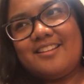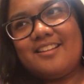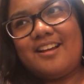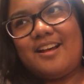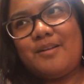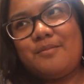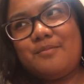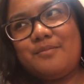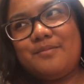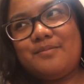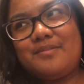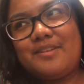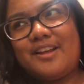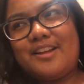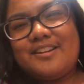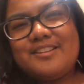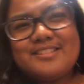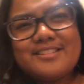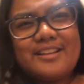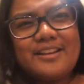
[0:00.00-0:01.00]
I'm
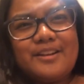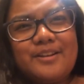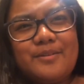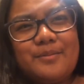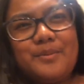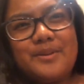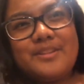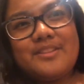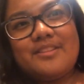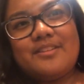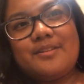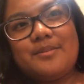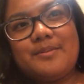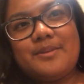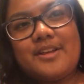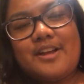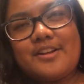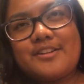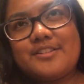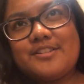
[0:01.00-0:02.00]
kind of scared what their
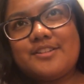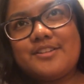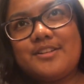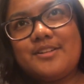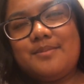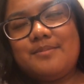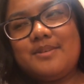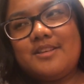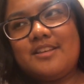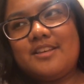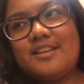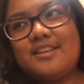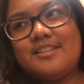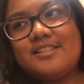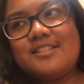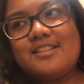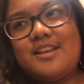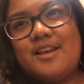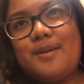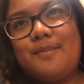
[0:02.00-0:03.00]
reactions are going to be
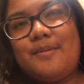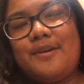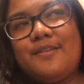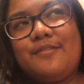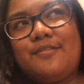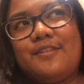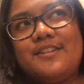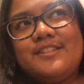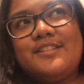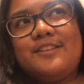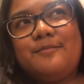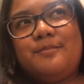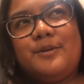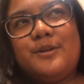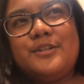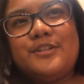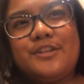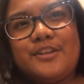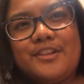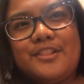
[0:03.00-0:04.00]
because my friends have
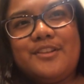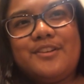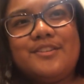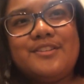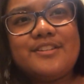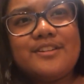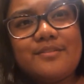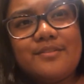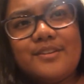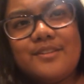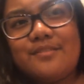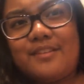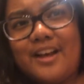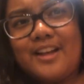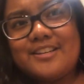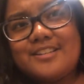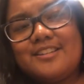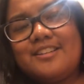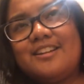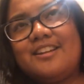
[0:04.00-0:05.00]
particular different
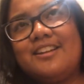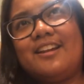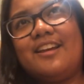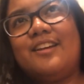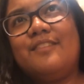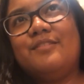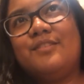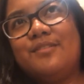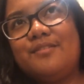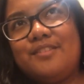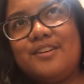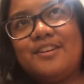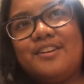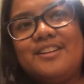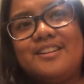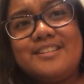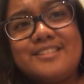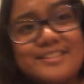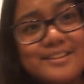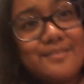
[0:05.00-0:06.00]
fashion and I have a
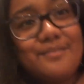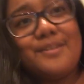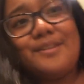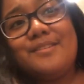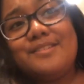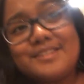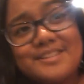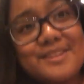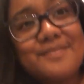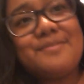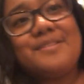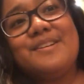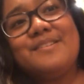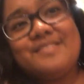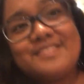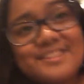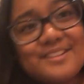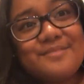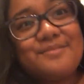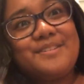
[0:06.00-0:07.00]
very different, different,
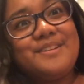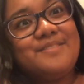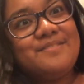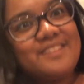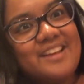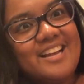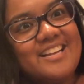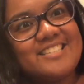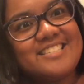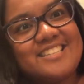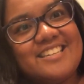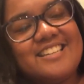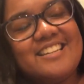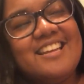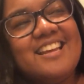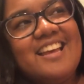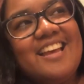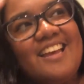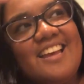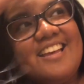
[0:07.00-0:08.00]
different fashion.
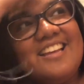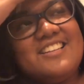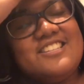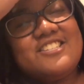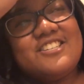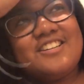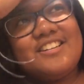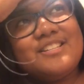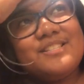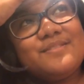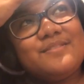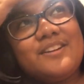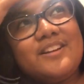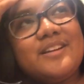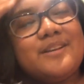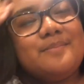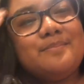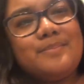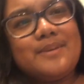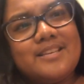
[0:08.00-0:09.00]
And Jenna's very
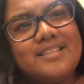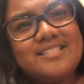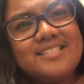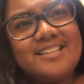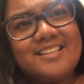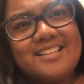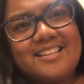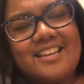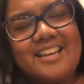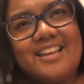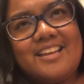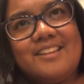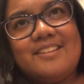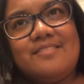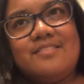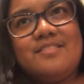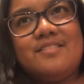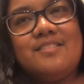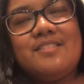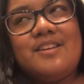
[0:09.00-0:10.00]
basic and
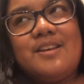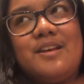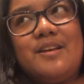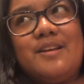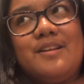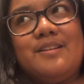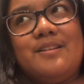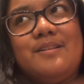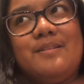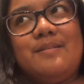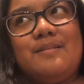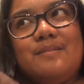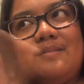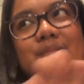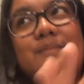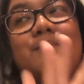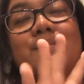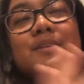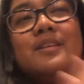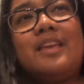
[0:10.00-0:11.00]

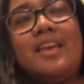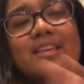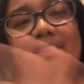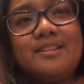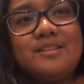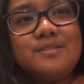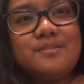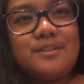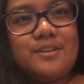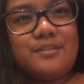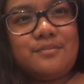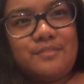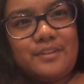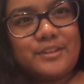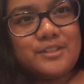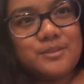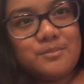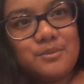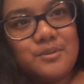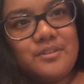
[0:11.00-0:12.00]
Kaitlyn's very
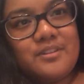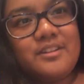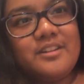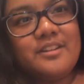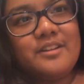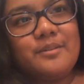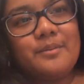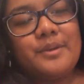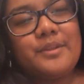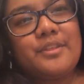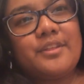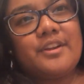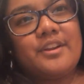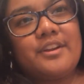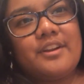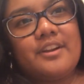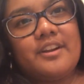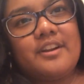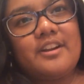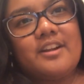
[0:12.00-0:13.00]
flexible with
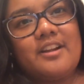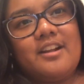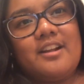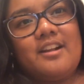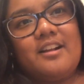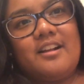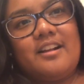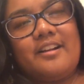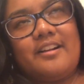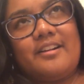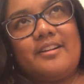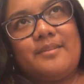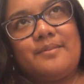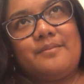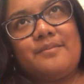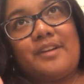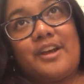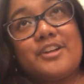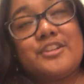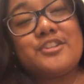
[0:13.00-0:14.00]
her um,
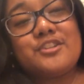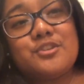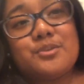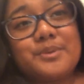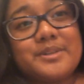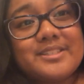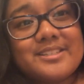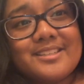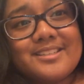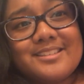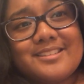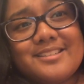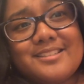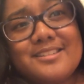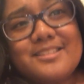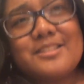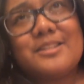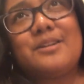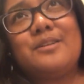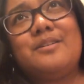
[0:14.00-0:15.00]
fashion choices.
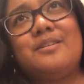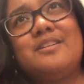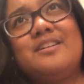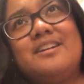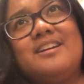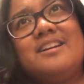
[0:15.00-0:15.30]
So